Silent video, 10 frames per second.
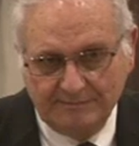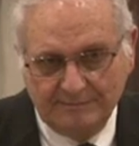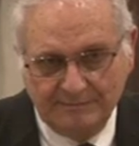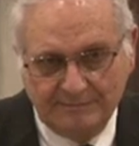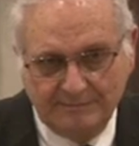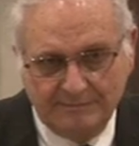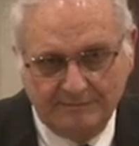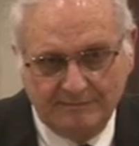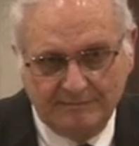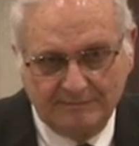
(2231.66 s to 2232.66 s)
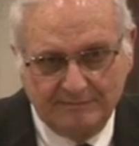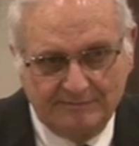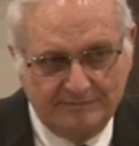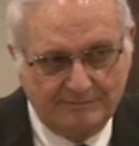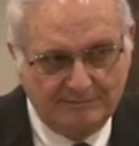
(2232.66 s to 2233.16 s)

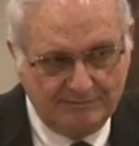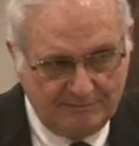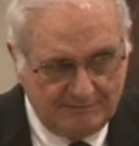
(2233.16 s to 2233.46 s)
(silence)